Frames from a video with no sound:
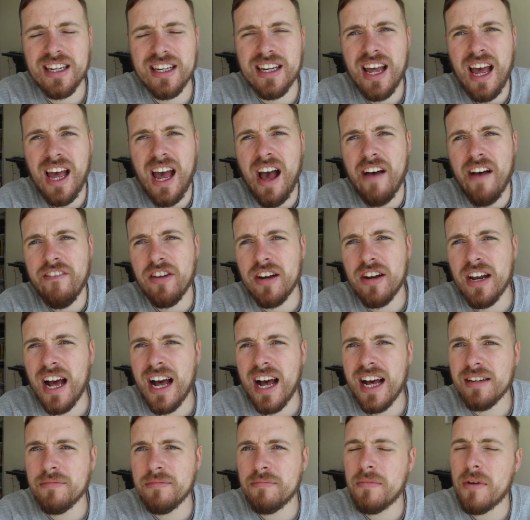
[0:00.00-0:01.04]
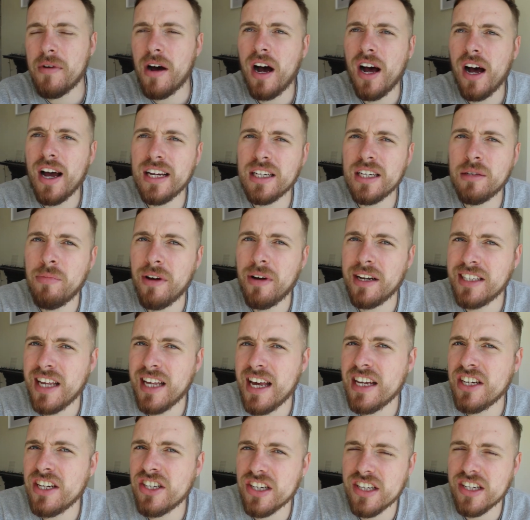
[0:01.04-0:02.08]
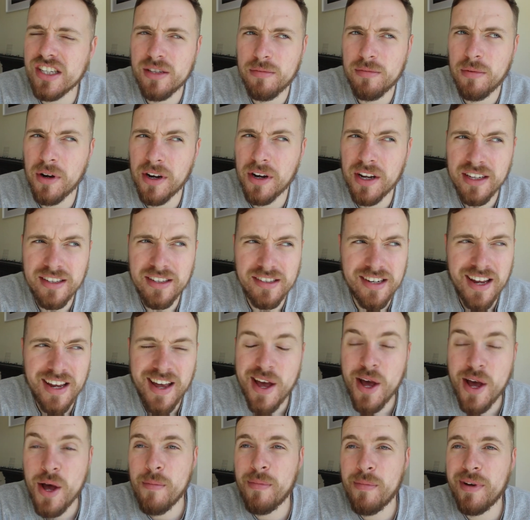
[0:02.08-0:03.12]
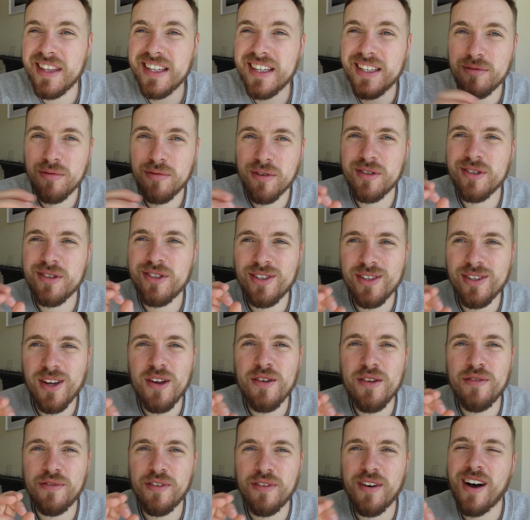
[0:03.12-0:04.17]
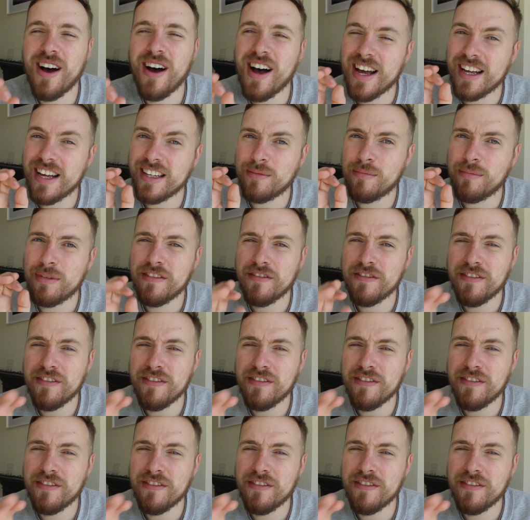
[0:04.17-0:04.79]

had high expectations, to be honest, but this one so far it's